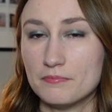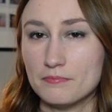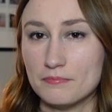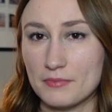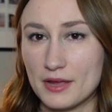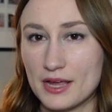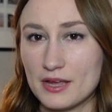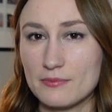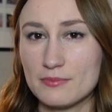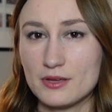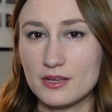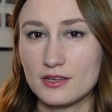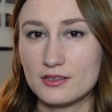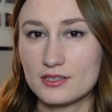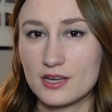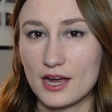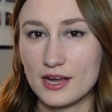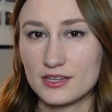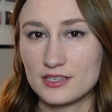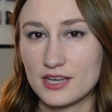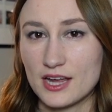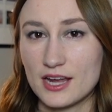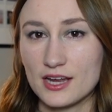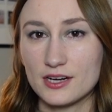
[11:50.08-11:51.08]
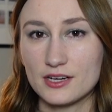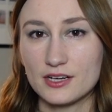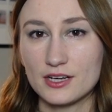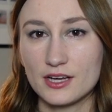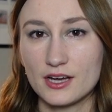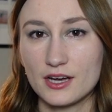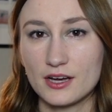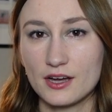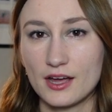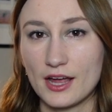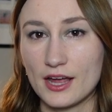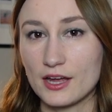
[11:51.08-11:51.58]
maybe
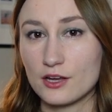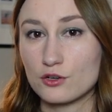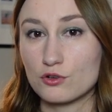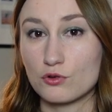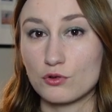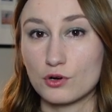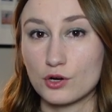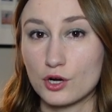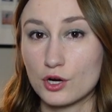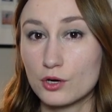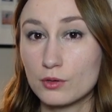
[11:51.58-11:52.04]
Titania and or